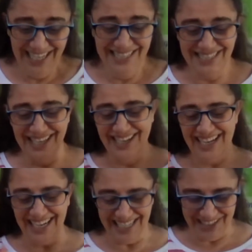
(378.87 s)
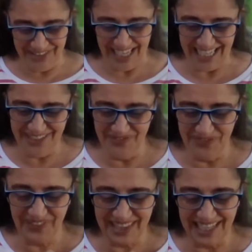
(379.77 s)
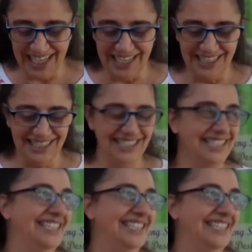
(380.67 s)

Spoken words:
So anyway, and